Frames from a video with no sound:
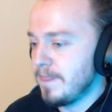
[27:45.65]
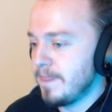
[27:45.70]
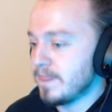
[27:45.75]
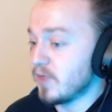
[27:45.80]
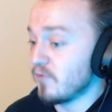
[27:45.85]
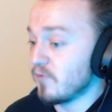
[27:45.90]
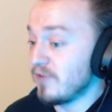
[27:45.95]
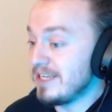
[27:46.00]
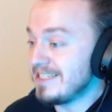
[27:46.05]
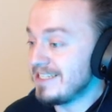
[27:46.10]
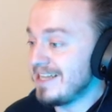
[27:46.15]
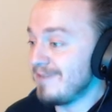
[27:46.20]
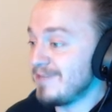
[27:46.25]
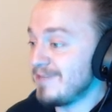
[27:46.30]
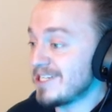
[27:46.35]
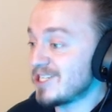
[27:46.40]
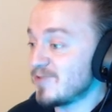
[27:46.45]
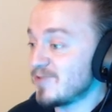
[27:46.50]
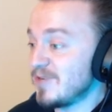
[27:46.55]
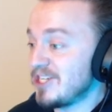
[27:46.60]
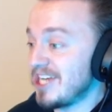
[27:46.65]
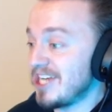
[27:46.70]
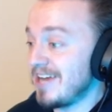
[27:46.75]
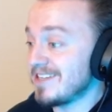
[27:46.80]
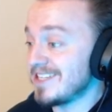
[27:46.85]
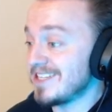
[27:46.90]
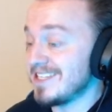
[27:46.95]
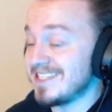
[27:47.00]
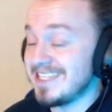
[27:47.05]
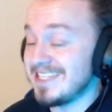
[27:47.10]
The reason I'm going to switch out
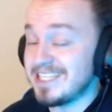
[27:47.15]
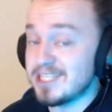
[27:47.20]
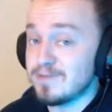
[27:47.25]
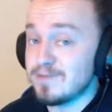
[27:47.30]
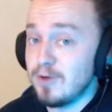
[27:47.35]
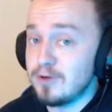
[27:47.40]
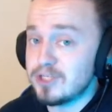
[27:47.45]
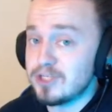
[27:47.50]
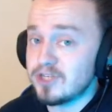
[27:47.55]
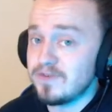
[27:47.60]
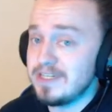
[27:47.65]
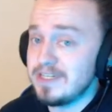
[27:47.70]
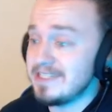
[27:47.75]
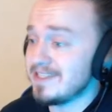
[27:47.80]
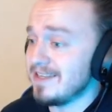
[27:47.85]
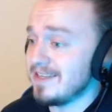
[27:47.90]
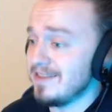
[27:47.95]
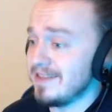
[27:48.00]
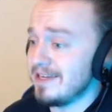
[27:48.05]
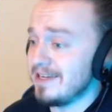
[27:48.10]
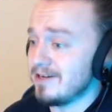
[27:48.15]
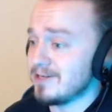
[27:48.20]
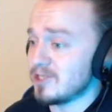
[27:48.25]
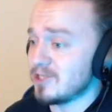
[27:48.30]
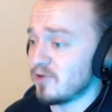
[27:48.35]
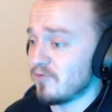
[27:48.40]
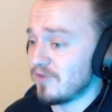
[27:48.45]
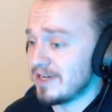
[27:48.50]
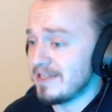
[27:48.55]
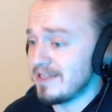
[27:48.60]
is because these smoke screens and leers
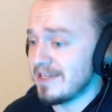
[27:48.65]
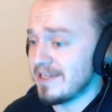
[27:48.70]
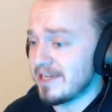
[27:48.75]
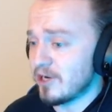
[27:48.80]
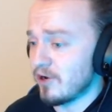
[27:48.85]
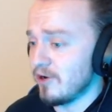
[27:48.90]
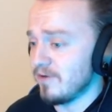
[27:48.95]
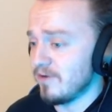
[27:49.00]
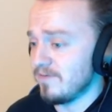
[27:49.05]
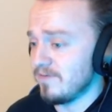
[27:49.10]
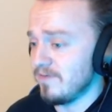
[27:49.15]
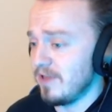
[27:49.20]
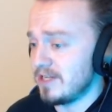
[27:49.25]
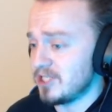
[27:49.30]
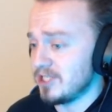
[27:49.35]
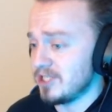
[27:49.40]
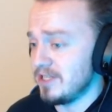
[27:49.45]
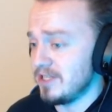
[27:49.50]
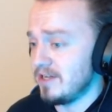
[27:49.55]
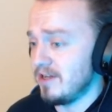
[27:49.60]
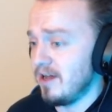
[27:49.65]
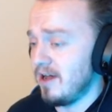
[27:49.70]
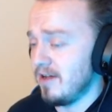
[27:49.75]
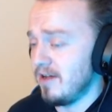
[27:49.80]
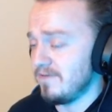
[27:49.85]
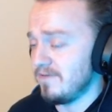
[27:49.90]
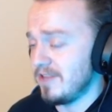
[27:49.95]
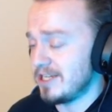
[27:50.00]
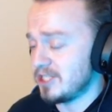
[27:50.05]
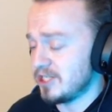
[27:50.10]
are really going to hurt
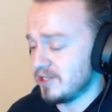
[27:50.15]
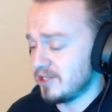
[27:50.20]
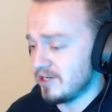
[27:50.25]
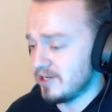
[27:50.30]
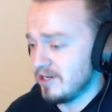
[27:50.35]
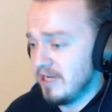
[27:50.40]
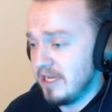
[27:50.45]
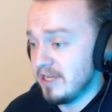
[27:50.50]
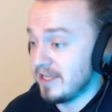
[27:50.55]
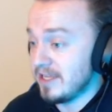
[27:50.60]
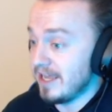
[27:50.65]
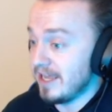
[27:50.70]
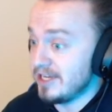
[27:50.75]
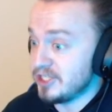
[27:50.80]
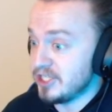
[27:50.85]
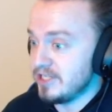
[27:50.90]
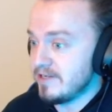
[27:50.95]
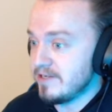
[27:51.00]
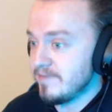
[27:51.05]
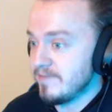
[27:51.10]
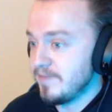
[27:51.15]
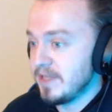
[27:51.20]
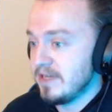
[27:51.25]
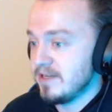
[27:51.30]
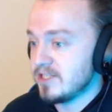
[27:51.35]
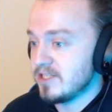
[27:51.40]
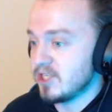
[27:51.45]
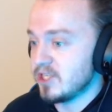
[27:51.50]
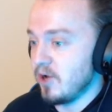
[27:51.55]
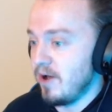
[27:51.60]
Fletchinder, Kenshin.
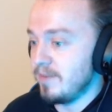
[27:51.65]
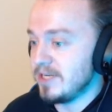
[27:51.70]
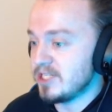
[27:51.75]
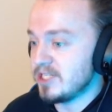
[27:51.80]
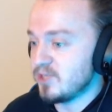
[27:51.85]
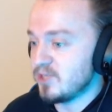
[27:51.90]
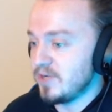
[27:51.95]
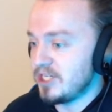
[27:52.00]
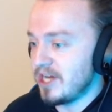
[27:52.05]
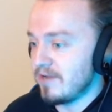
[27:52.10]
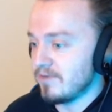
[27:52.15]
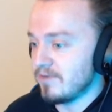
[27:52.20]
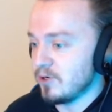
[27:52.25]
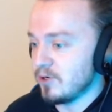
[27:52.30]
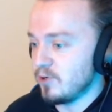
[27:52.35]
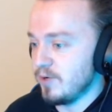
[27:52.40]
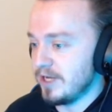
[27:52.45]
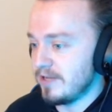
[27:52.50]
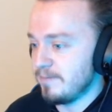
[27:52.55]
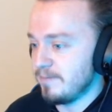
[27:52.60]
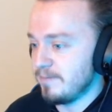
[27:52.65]
So I'm going to switch out real quick.